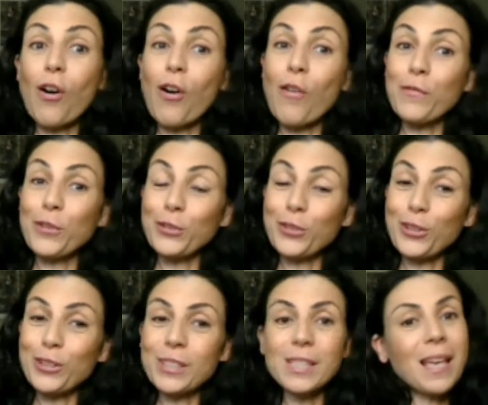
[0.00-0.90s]
of your
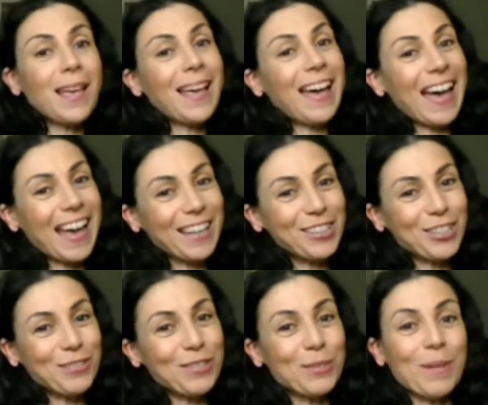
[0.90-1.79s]
dogs and
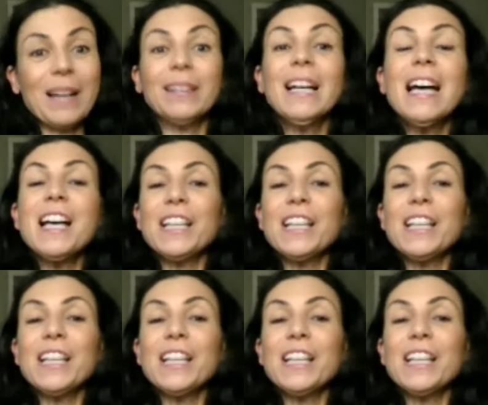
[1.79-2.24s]
you as well.